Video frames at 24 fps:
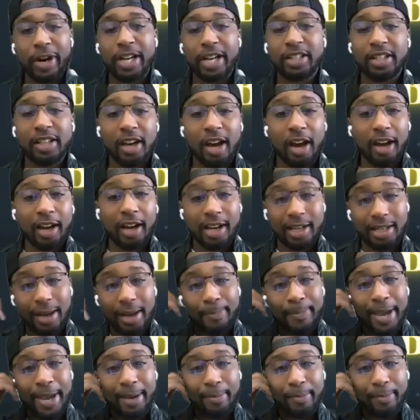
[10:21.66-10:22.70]
crazy, y'all, because
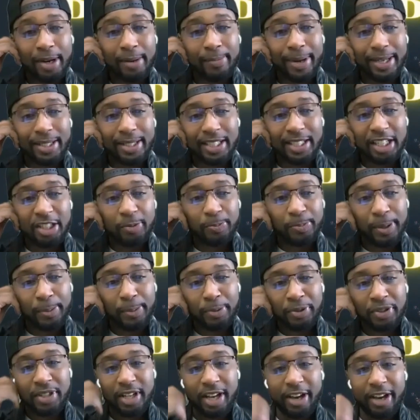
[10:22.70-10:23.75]
I make money by teaching
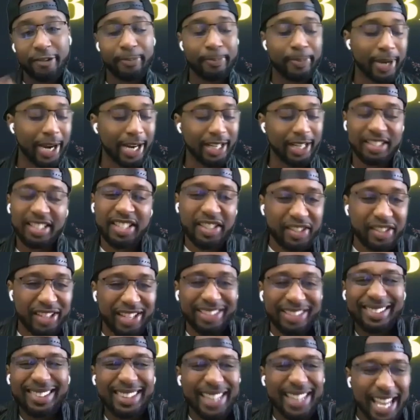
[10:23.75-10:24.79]
people stuff, but I still
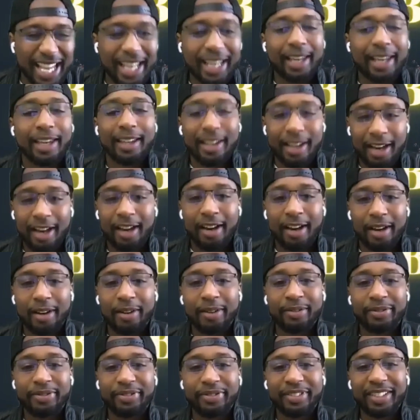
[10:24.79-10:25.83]
didn't think
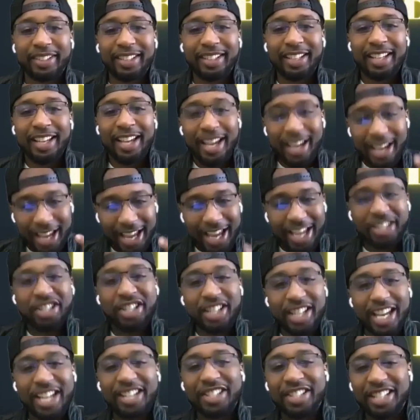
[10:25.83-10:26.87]
of
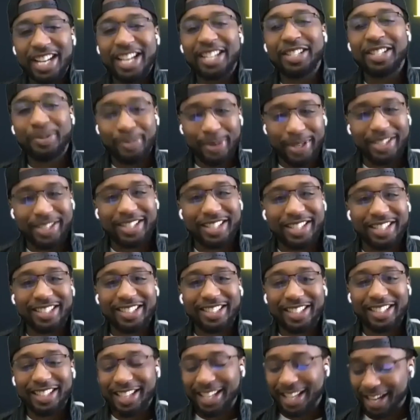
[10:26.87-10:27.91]
education as a business.
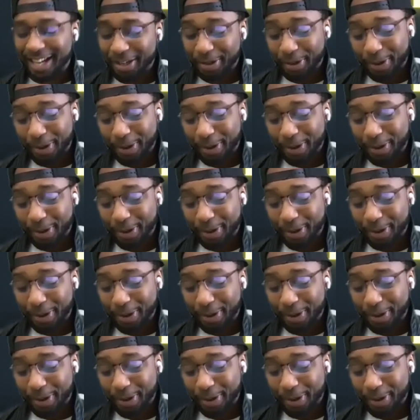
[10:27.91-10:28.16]
Like,